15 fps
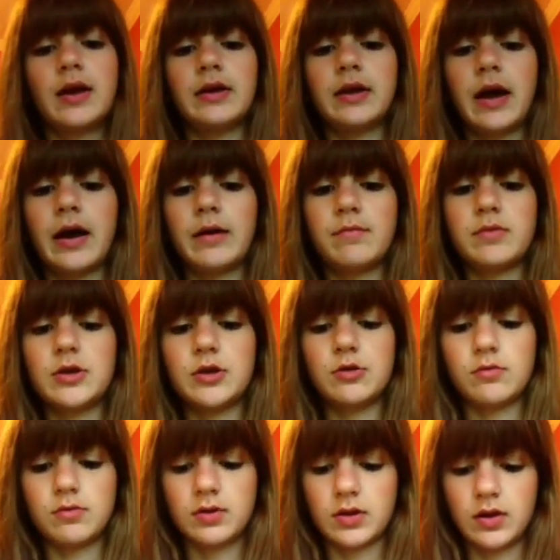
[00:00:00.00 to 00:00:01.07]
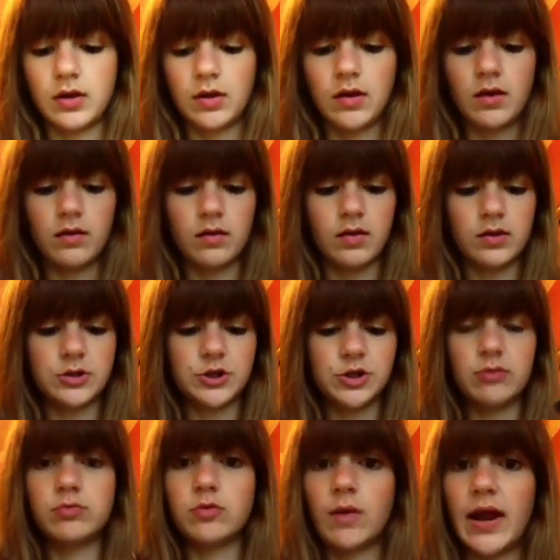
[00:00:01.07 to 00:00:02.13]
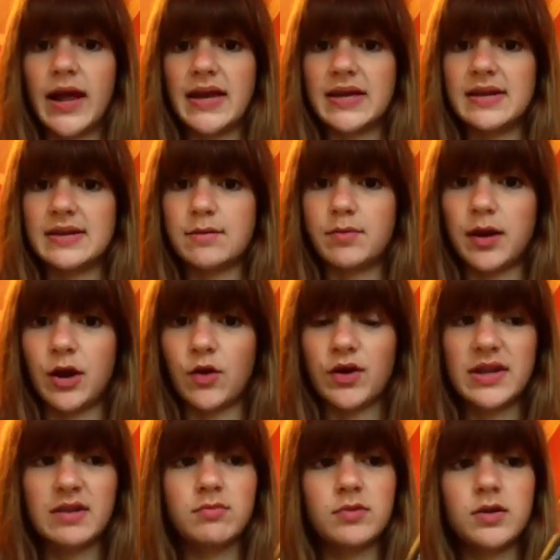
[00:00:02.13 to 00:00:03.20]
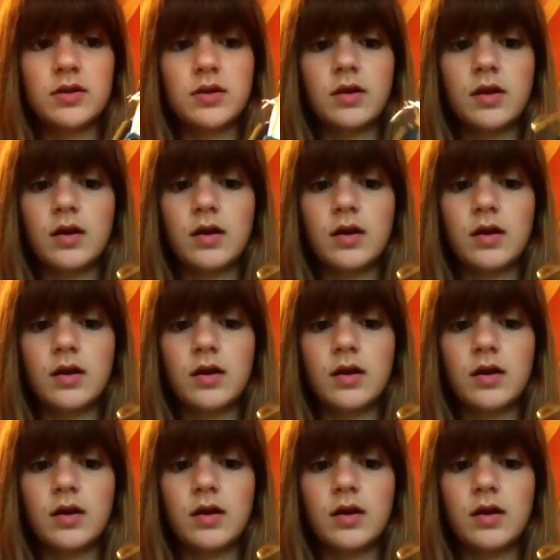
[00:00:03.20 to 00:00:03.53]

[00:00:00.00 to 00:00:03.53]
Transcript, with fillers: And I'm using the Gilberet de Paris one.